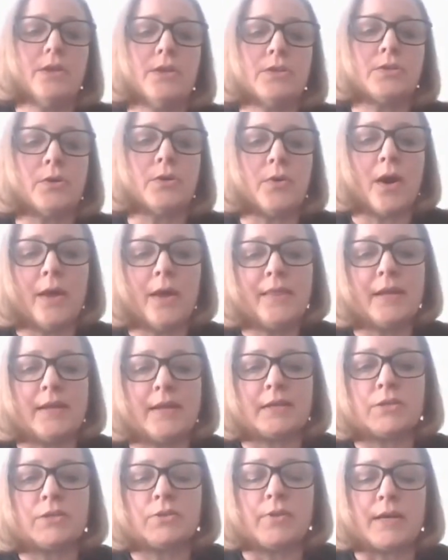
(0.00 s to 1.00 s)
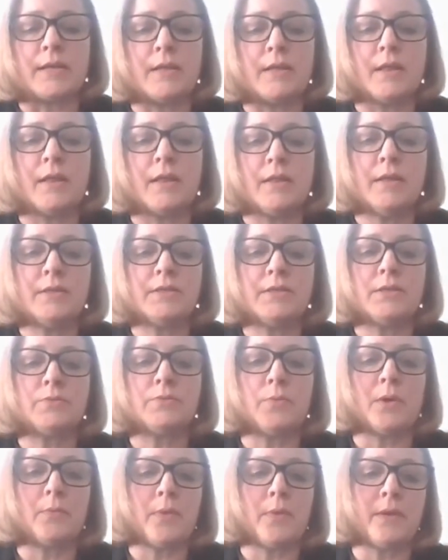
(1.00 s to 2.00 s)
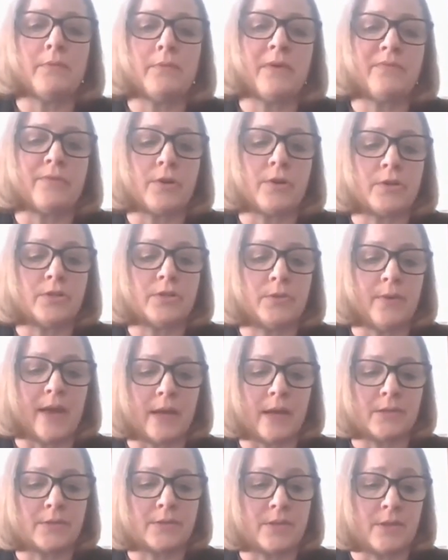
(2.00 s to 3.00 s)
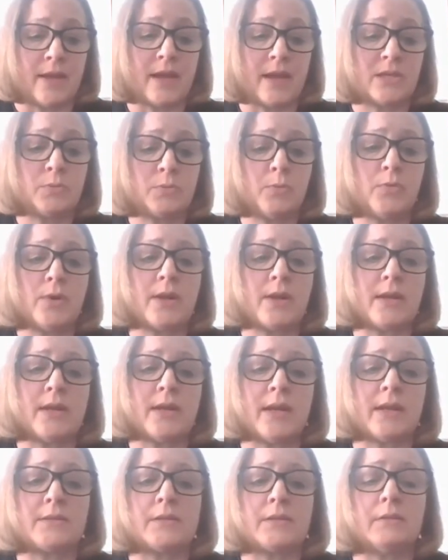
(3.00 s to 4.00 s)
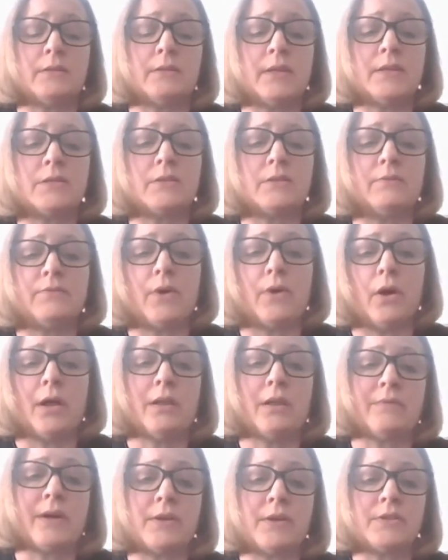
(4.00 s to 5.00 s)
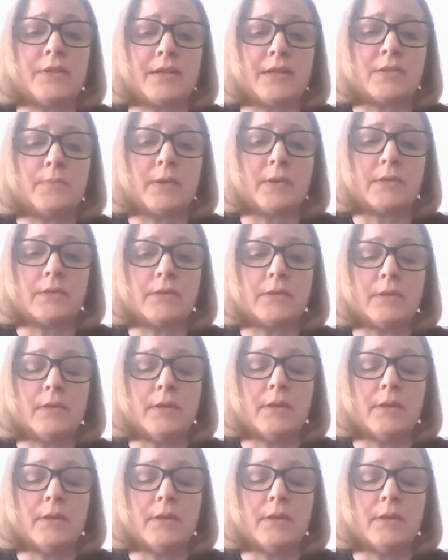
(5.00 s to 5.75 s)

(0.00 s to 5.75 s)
So on the next screen, this is what we refer to as the dashboard, and has a list of all of our assessments.